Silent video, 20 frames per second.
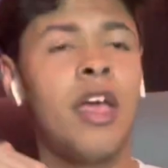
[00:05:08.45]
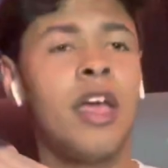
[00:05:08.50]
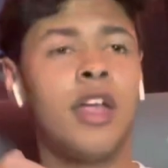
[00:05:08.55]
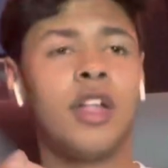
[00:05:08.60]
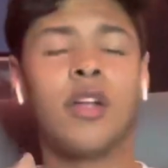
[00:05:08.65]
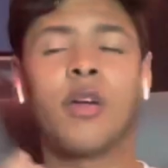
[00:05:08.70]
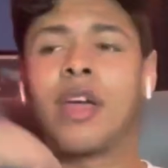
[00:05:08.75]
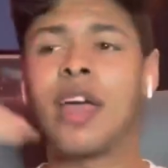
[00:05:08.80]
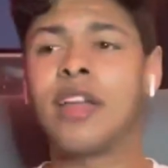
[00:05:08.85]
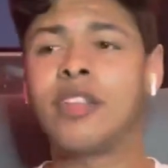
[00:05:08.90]
You
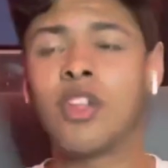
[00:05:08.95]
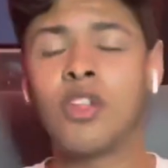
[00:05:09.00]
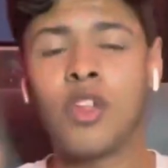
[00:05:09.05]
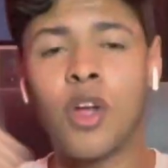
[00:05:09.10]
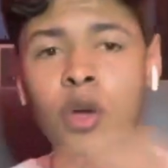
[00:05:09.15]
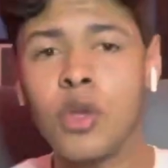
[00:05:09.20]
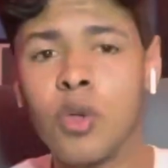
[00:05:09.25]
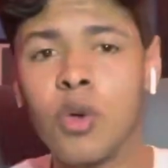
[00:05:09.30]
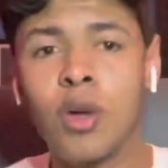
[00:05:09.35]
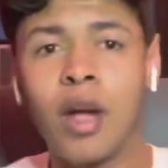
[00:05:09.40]
know, getting to know
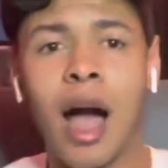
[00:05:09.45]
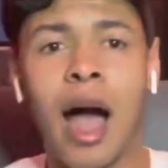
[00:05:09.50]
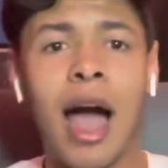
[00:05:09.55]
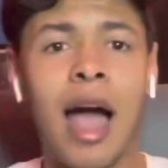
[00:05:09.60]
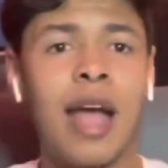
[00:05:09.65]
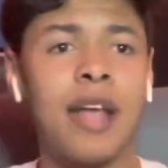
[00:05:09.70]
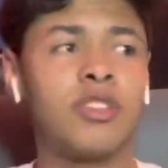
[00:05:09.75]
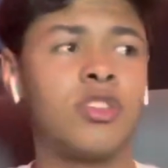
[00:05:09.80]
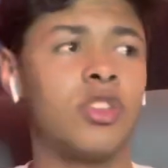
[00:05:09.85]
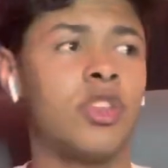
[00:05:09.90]
you
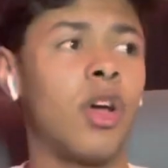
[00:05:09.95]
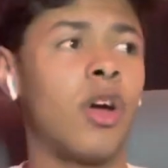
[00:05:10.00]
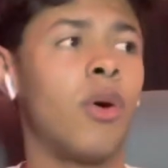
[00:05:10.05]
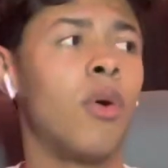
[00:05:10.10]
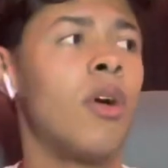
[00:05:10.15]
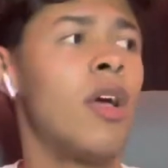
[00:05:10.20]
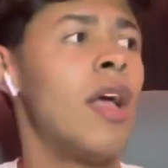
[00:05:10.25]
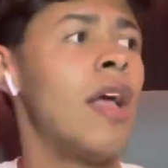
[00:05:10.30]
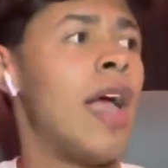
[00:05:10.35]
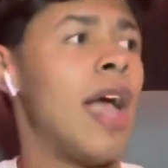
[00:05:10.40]
guys, you know,
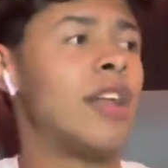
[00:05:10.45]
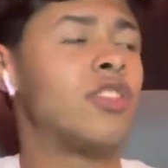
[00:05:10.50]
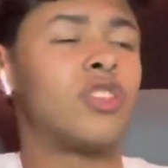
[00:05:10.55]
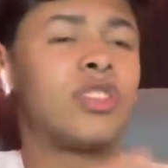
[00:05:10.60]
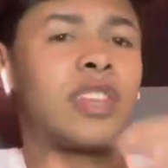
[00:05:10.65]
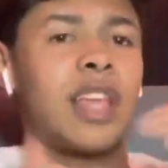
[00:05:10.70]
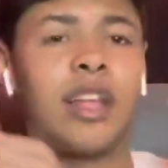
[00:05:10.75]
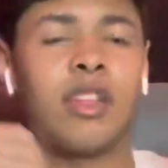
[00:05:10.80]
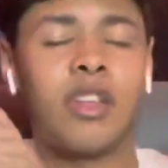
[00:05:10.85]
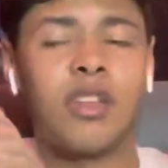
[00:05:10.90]
and
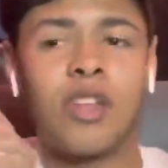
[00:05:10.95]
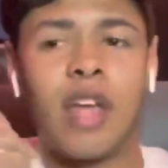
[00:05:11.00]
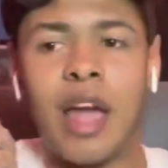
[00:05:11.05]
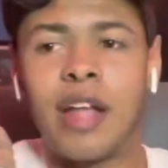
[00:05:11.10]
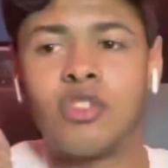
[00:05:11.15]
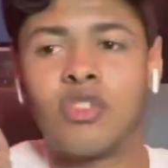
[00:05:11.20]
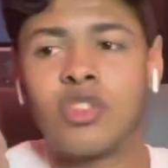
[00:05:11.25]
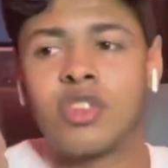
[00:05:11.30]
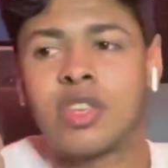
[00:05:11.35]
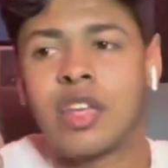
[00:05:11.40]
just getting
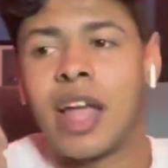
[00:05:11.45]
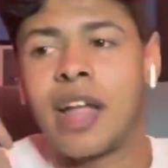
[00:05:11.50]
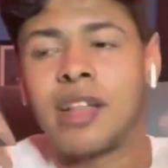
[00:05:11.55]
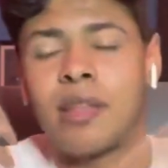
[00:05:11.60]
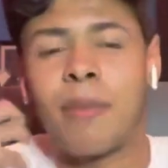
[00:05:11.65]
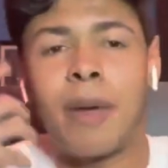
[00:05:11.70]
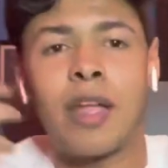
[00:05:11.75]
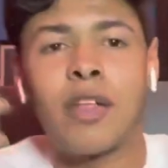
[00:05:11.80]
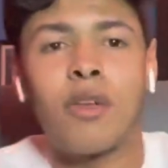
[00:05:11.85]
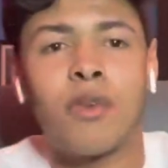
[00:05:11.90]
to
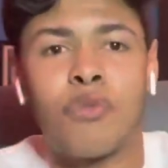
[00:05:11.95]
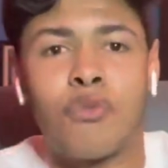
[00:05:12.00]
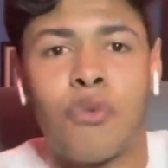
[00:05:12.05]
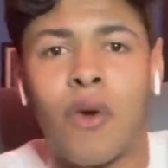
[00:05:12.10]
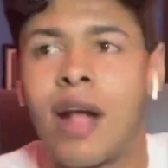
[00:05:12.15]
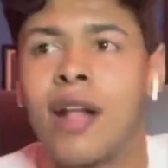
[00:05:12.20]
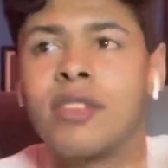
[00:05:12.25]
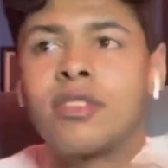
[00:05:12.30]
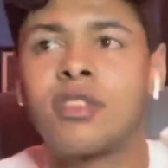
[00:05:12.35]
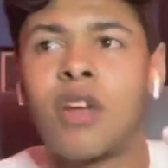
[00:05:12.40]
make
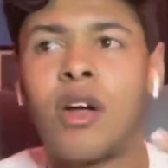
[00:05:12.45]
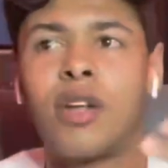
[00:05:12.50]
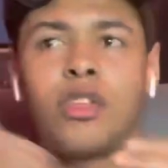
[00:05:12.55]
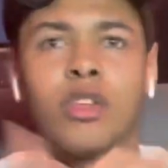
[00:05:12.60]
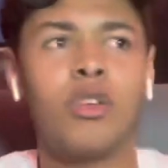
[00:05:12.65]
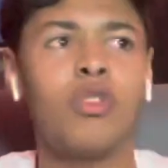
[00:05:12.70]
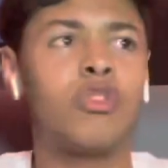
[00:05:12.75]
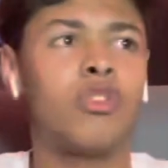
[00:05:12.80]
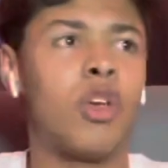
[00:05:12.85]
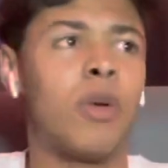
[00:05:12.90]
friends on
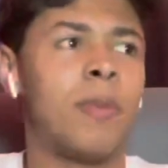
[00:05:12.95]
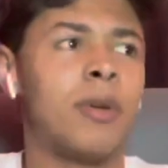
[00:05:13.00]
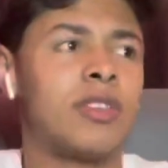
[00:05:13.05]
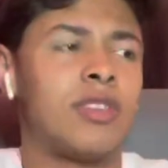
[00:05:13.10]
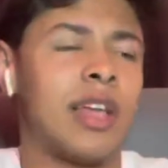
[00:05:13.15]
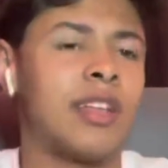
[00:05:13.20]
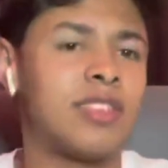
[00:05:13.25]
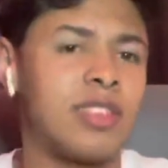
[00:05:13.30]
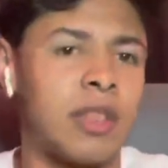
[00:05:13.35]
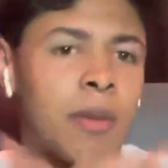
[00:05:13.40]
YouTube.
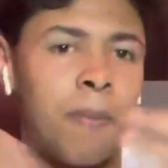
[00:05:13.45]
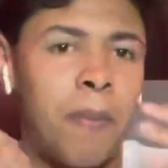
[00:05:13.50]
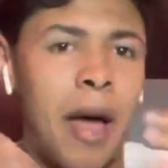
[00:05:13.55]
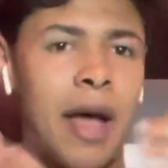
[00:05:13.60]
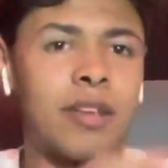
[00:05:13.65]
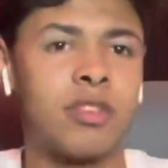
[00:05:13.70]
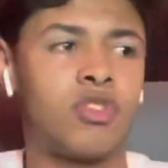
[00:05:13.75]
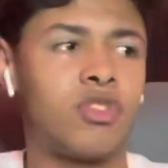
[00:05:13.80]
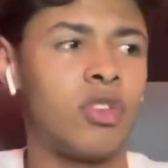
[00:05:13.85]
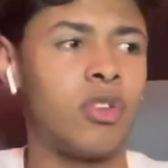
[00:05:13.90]
It's the
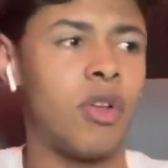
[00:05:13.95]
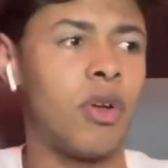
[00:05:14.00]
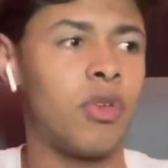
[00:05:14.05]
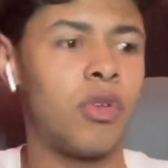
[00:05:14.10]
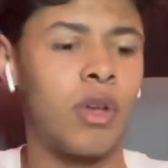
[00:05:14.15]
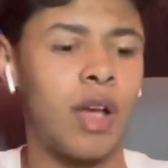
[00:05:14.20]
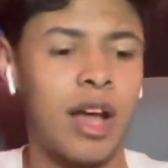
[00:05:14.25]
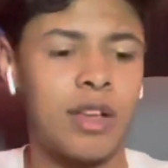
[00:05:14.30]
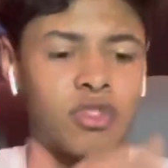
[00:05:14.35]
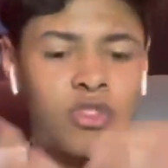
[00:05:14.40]
best. You know, you
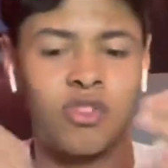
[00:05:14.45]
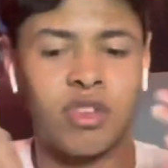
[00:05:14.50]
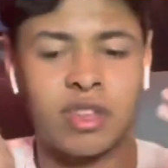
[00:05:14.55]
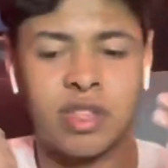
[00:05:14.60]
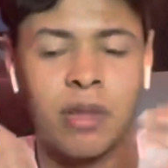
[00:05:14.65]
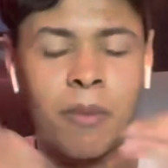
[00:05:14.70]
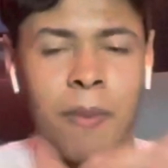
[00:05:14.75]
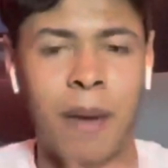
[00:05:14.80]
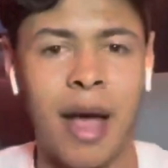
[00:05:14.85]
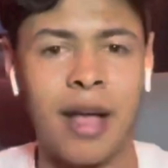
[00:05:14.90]
guys are just
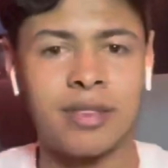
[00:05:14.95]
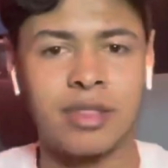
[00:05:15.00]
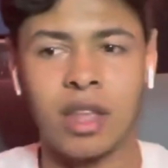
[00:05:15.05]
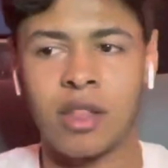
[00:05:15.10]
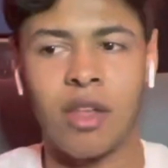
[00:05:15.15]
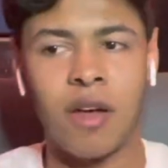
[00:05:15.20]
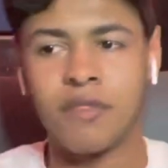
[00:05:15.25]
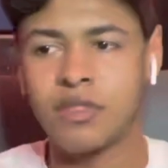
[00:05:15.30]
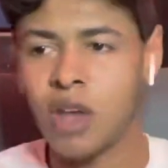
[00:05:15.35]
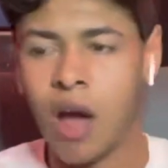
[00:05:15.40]
the best. I
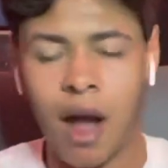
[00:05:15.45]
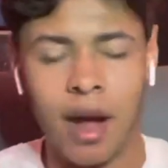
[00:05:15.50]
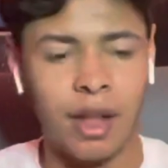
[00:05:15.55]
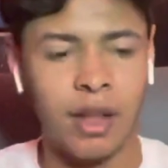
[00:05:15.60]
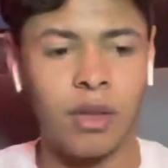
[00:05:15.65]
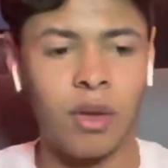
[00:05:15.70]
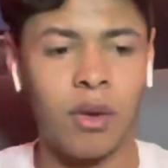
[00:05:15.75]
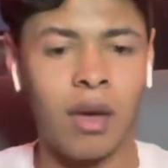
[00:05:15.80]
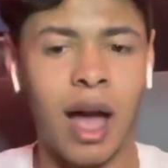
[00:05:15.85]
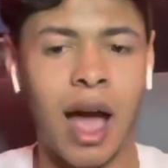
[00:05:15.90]
love talking
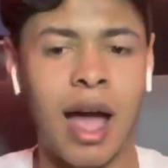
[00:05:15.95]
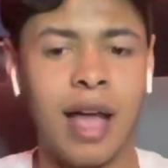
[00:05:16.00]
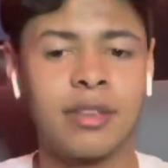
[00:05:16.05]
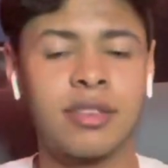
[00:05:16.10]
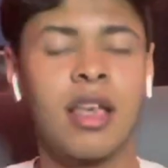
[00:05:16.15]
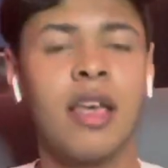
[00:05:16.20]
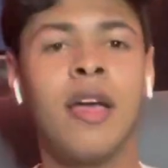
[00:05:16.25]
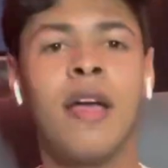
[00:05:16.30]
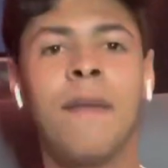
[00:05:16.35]
to you guys.